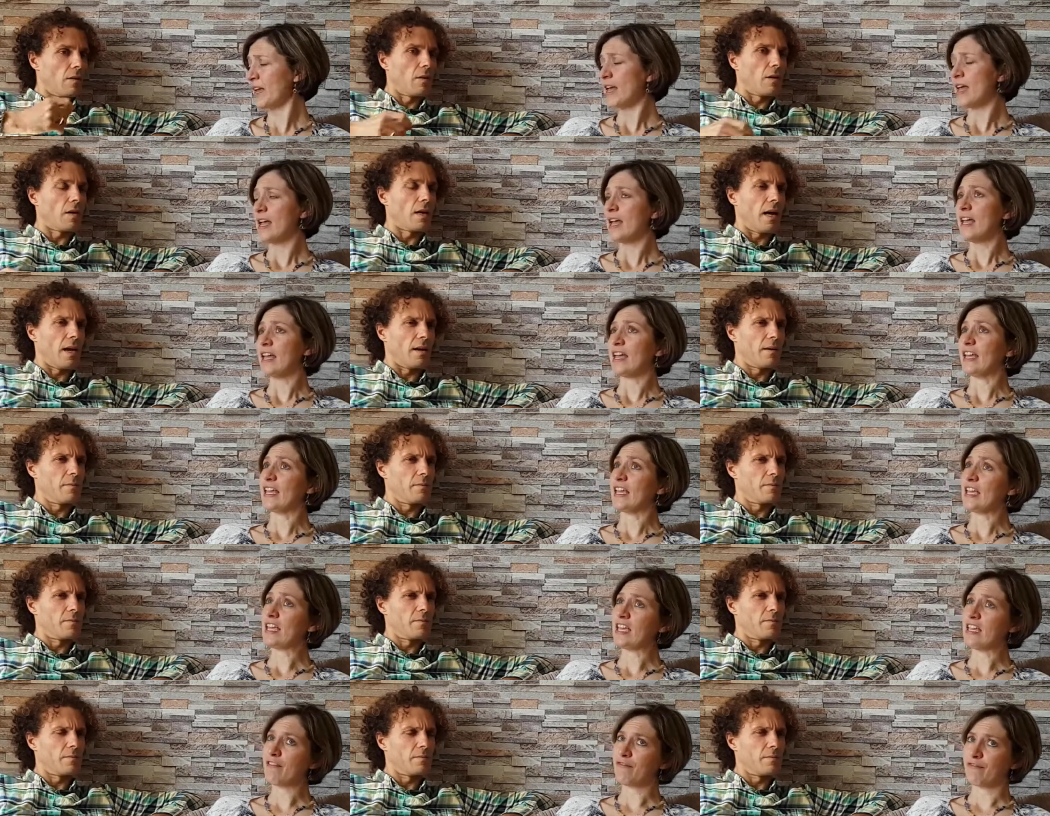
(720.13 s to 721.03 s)
Speaker 1: Okay.
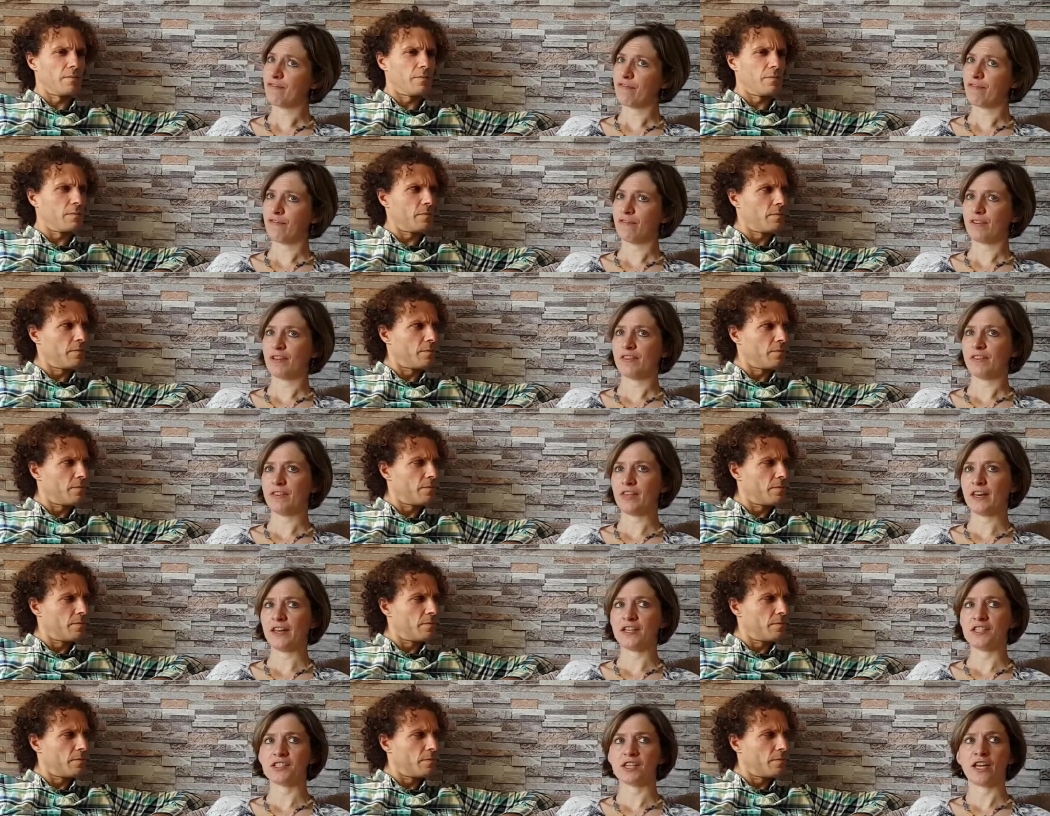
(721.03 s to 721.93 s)
If
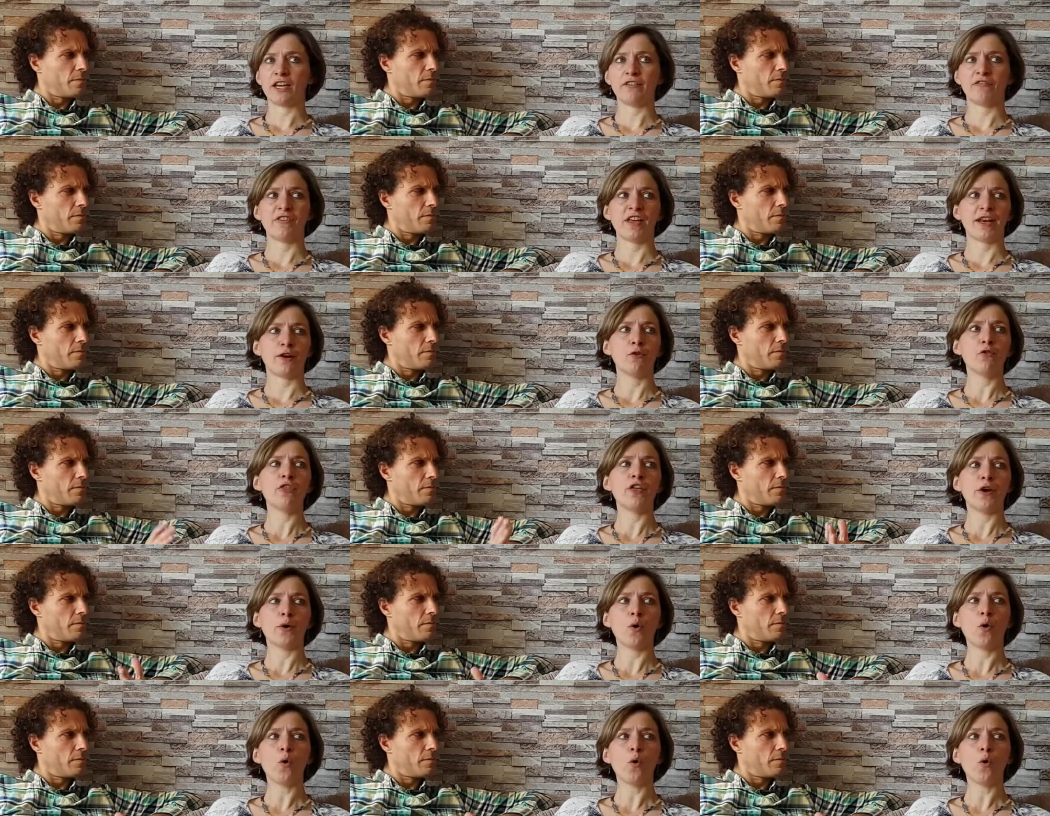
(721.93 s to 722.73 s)
they're on their